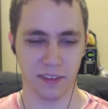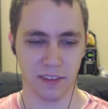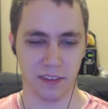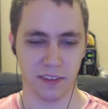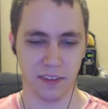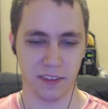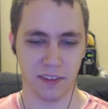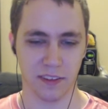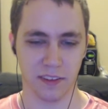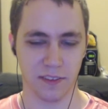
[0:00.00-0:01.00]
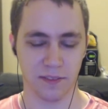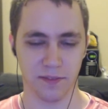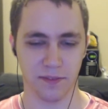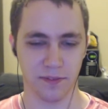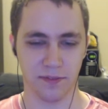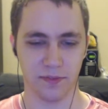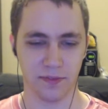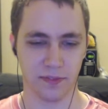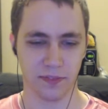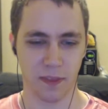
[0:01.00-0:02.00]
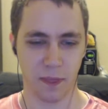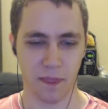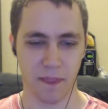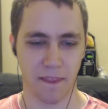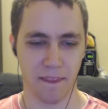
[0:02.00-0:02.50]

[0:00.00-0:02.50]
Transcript: No one is speaking in this clip.